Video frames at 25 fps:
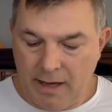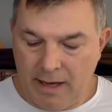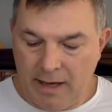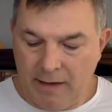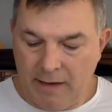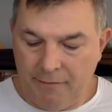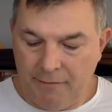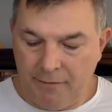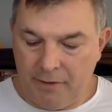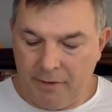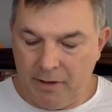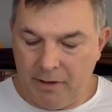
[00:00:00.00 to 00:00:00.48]

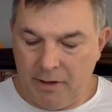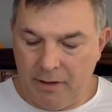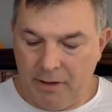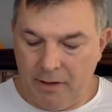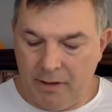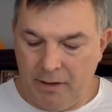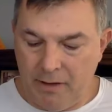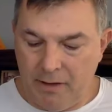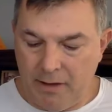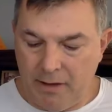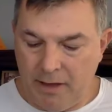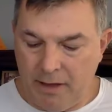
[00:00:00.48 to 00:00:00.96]
half
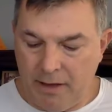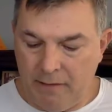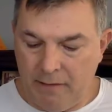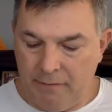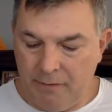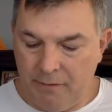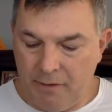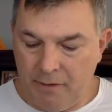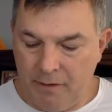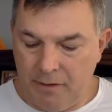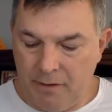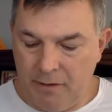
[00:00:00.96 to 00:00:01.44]
again,
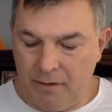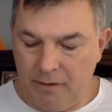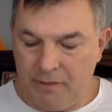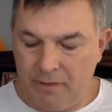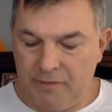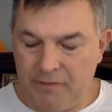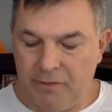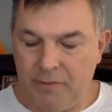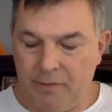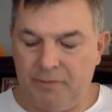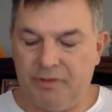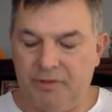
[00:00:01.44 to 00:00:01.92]
half again.
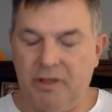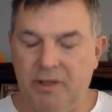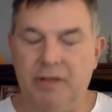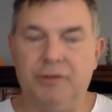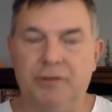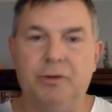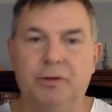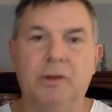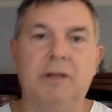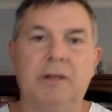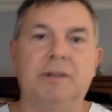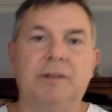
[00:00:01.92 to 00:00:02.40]
You see what I'm
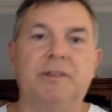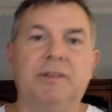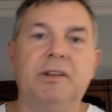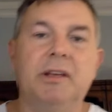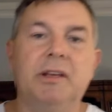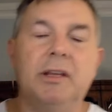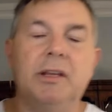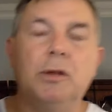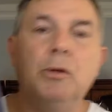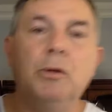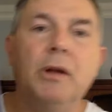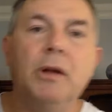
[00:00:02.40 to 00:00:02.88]
saying? So you can
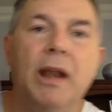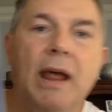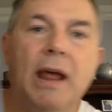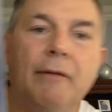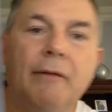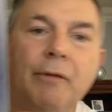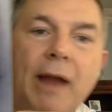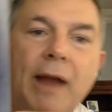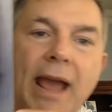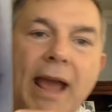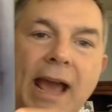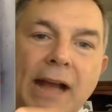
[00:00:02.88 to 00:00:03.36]
see it. You
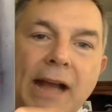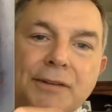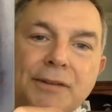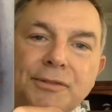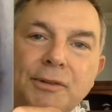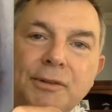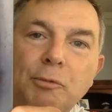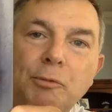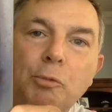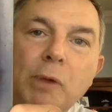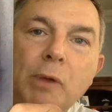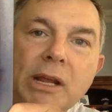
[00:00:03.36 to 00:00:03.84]
never
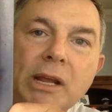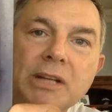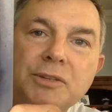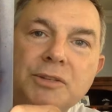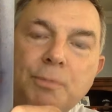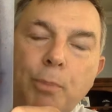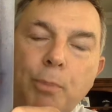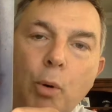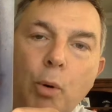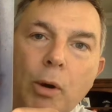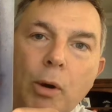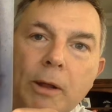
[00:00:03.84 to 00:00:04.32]
actually
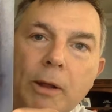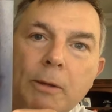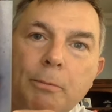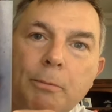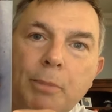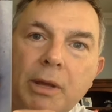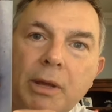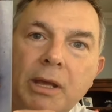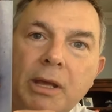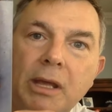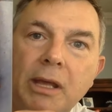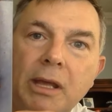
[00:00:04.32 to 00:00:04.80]
reach
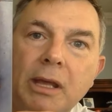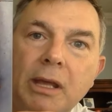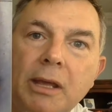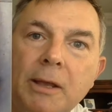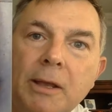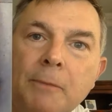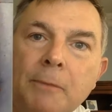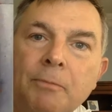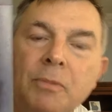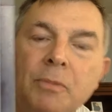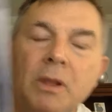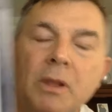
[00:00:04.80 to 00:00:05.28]
point B.
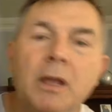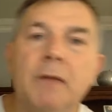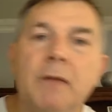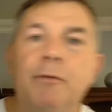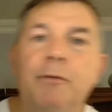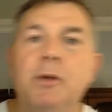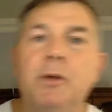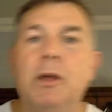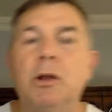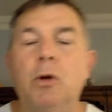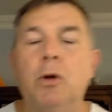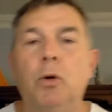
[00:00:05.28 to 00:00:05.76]

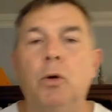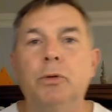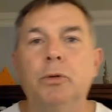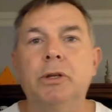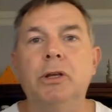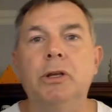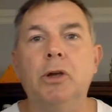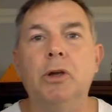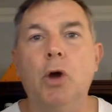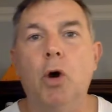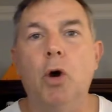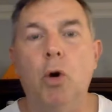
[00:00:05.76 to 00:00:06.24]
If you can
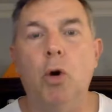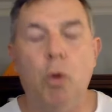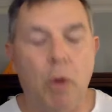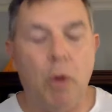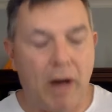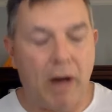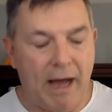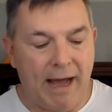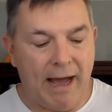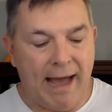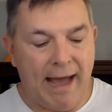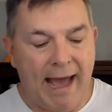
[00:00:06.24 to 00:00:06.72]
only go
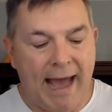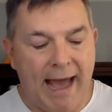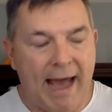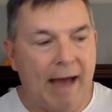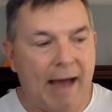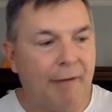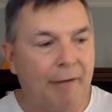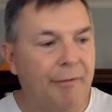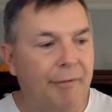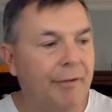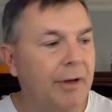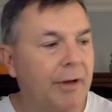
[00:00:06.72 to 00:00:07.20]
a
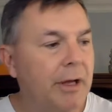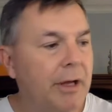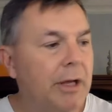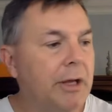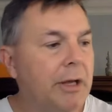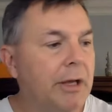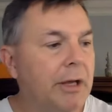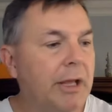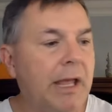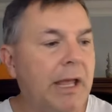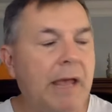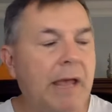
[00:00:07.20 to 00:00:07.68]
half,
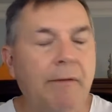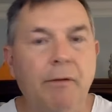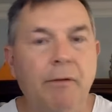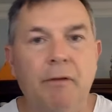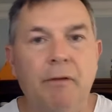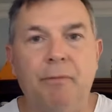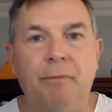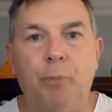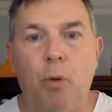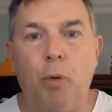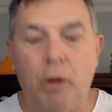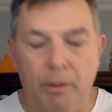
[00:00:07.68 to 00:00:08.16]

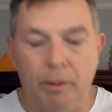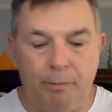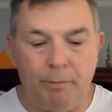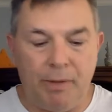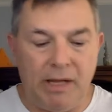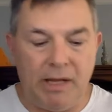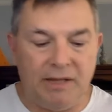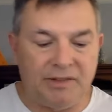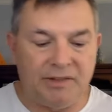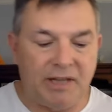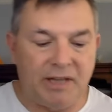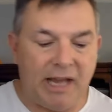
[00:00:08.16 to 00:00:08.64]
even if point
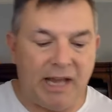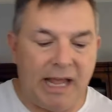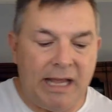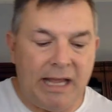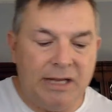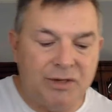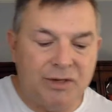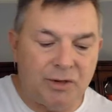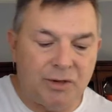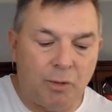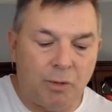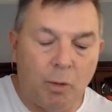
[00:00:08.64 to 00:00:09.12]
B is an
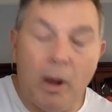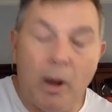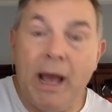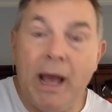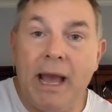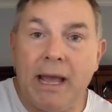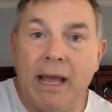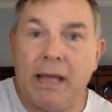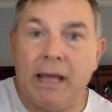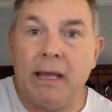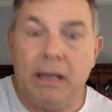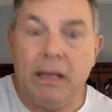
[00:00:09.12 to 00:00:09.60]
inch
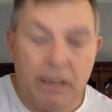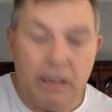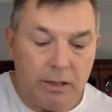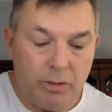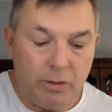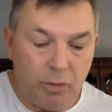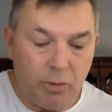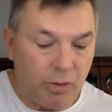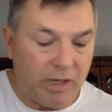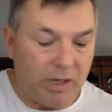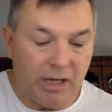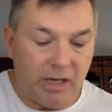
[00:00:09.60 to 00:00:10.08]
away,
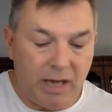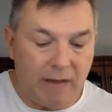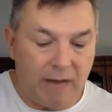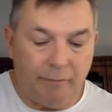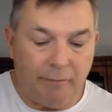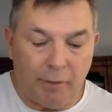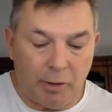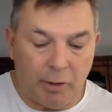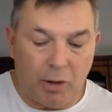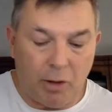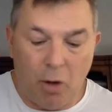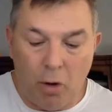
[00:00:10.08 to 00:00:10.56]
you can
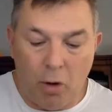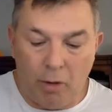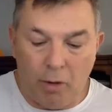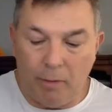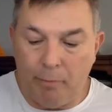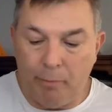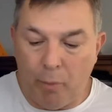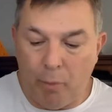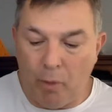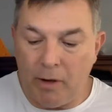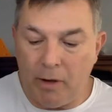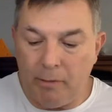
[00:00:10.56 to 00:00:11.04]
never go
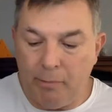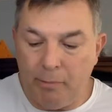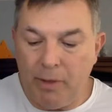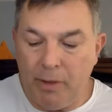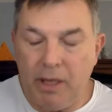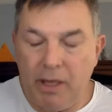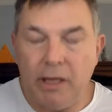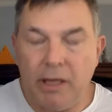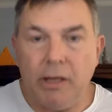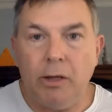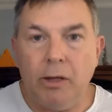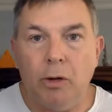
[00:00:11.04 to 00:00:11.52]
to point
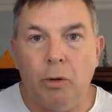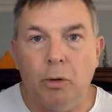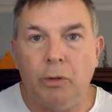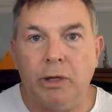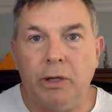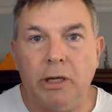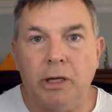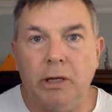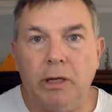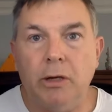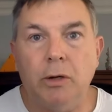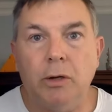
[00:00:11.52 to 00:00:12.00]
B. You're
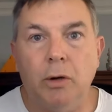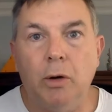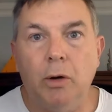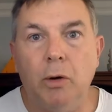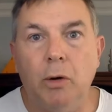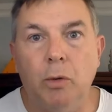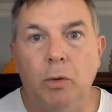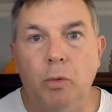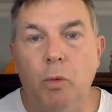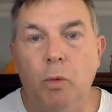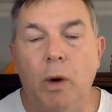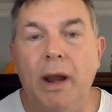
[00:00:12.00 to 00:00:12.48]
only going to
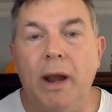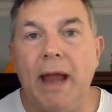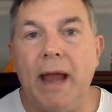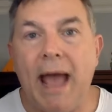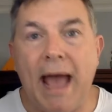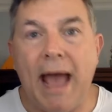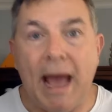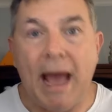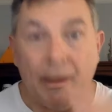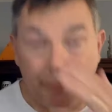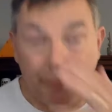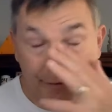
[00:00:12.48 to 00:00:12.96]
go one
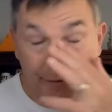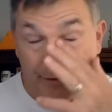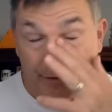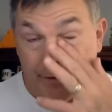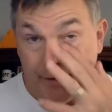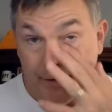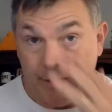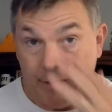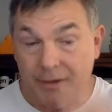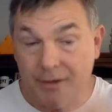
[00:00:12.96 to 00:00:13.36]
half